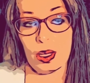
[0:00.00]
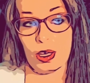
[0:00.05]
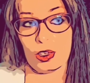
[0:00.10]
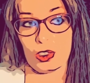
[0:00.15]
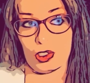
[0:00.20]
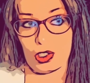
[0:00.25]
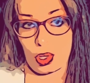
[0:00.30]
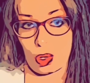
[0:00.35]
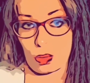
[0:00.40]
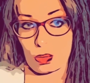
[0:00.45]

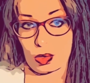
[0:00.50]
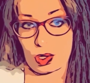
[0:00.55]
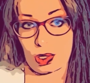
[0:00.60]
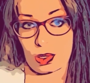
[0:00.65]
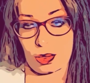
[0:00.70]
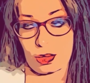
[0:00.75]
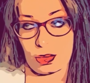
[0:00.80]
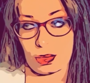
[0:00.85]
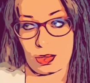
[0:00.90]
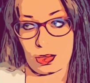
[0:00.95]
Don't,
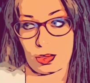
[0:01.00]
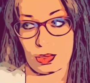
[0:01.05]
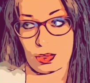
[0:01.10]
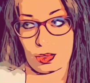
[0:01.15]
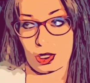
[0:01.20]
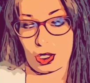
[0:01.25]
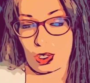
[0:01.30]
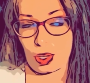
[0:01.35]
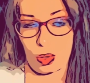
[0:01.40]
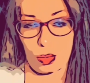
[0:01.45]

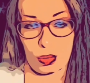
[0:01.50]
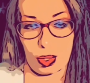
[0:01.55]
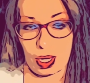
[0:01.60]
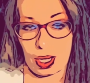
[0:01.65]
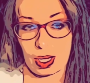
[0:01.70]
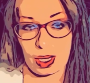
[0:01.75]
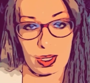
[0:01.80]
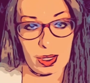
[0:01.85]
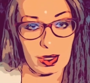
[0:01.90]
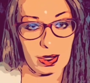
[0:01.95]

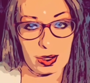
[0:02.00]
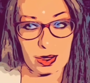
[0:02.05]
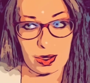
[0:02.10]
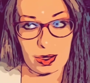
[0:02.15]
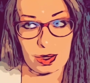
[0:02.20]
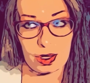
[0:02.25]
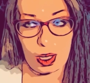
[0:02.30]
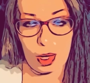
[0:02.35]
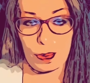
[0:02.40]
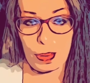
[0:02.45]
like
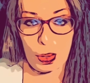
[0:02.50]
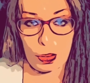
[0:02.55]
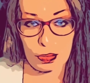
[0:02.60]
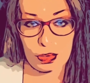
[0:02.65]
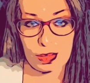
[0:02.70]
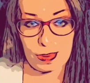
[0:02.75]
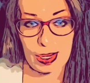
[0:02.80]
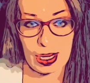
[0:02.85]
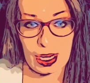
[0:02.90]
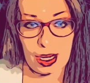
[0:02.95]
oppose
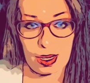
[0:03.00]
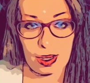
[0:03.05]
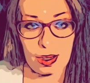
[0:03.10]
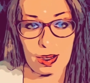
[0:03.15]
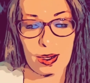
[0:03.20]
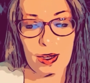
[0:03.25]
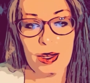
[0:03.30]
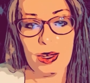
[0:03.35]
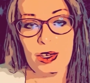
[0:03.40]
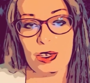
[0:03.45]
me,
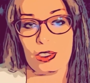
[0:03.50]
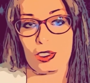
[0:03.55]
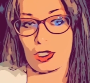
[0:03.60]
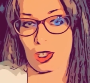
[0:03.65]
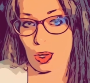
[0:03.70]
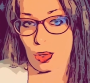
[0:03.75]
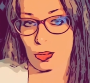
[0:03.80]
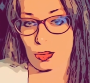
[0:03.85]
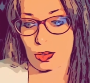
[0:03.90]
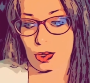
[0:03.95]

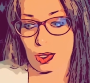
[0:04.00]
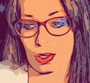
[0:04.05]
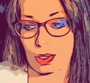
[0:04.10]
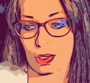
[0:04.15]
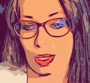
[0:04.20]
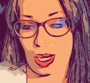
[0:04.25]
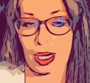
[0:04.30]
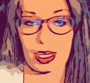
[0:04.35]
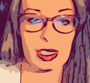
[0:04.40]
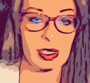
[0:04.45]
don't
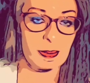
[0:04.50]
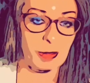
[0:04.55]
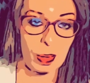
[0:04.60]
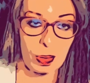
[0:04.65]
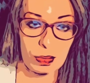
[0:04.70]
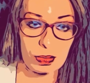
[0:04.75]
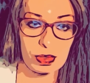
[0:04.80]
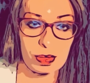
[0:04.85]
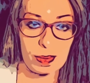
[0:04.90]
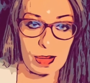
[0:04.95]

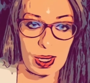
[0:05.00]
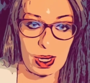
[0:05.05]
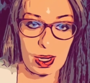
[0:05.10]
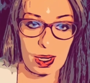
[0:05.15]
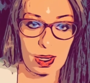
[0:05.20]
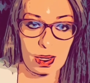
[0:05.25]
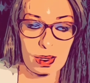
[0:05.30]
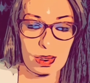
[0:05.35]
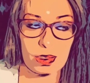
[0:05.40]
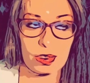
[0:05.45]
expose
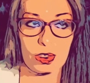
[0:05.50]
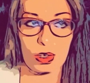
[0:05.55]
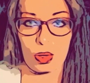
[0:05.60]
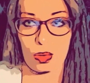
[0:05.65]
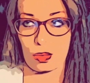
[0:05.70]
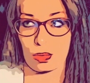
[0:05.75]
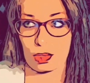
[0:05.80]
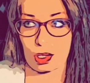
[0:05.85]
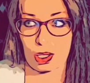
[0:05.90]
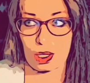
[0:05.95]
me,
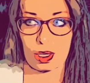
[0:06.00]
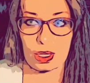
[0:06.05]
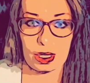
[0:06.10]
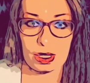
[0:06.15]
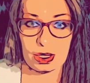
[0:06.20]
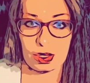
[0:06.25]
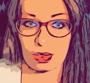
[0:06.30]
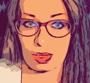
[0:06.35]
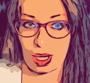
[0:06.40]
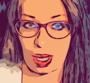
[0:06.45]
don't this
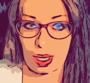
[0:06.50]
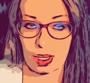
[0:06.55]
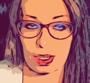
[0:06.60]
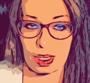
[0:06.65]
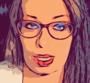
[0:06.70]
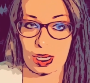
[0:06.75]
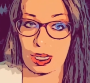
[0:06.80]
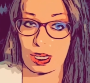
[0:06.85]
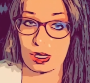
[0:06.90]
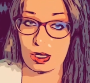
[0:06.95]
and that.
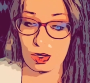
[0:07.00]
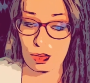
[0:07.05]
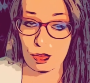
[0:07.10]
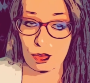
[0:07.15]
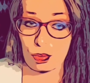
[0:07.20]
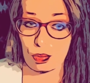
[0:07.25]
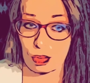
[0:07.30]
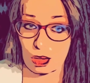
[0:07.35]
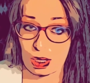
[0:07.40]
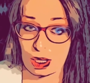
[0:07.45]
And it's a
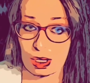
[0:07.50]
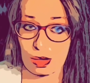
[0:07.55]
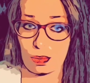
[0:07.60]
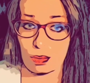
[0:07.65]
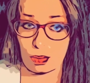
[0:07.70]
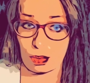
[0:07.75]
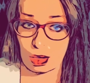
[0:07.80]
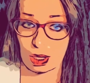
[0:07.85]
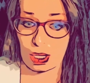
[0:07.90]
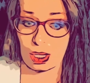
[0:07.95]
really,
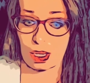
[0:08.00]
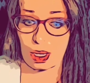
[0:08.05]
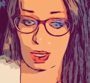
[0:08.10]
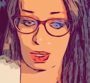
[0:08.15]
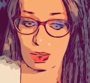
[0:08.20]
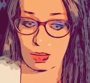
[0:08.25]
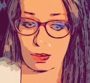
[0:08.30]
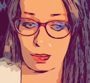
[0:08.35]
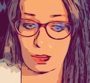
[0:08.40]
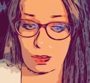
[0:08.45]
really
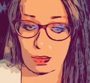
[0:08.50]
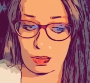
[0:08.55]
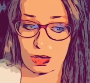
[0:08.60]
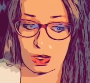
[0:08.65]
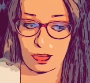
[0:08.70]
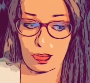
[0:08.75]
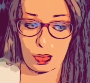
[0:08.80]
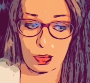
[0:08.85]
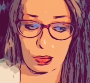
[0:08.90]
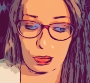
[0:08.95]

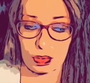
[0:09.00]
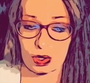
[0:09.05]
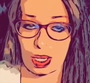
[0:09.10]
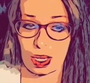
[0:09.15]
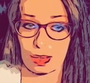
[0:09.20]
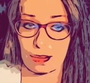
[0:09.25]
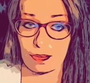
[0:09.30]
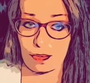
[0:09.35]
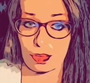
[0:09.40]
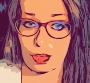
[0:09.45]
difficult
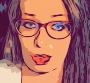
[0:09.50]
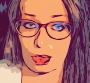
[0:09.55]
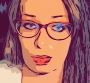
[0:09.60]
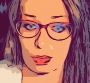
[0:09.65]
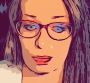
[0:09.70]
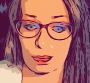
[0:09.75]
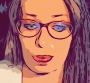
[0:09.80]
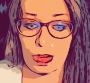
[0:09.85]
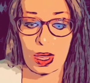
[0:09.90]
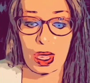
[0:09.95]
time for
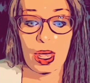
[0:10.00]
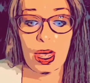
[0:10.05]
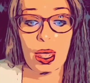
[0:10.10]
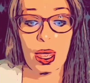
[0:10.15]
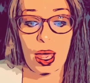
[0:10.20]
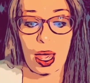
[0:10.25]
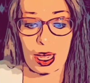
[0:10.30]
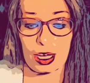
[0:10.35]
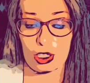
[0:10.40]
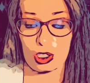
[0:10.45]
you.
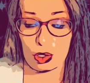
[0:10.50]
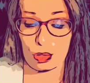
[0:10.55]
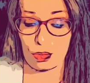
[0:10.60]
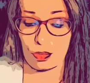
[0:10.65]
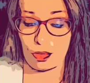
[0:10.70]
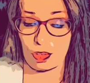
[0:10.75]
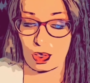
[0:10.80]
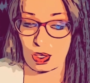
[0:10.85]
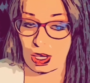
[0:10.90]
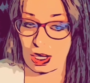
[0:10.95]
I do
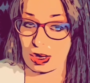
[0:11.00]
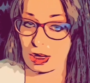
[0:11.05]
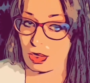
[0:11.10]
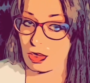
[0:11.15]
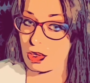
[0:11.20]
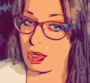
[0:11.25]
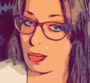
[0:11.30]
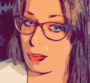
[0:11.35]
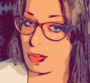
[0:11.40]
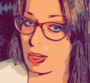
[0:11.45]
feel like there's
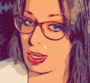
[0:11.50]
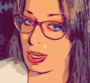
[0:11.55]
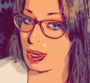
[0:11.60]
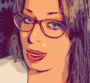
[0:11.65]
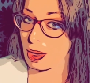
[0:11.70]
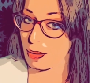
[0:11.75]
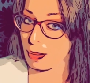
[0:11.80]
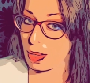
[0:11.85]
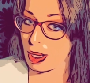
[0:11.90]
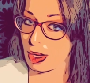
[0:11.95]
something
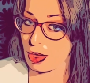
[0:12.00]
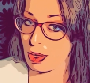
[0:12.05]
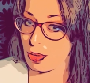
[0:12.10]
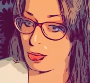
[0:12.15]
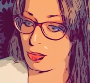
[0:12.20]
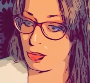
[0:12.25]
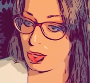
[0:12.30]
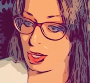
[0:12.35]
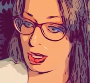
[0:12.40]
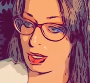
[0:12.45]
coming
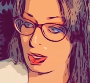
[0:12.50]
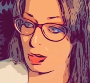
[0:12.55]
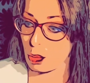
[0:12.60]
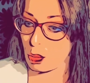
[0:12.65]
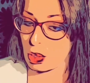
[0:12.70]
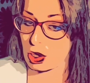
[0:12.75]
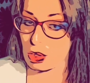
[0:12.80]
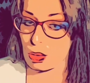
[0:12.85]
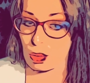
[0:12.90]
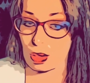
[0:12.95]
though that's
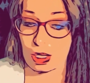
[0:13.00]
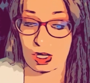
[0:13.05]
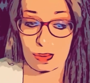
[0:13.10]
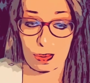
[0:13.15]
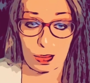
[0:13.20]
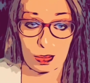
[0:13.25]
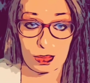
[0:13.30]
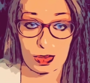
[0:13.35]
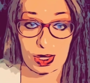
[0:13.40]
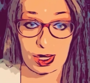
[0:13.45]
going to
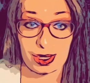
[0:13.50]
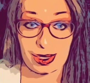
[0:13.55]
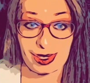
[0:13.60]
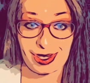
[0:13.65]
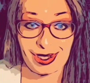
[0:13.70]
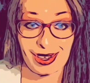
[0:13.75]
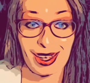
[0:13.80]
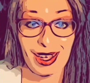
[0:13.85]
expose this.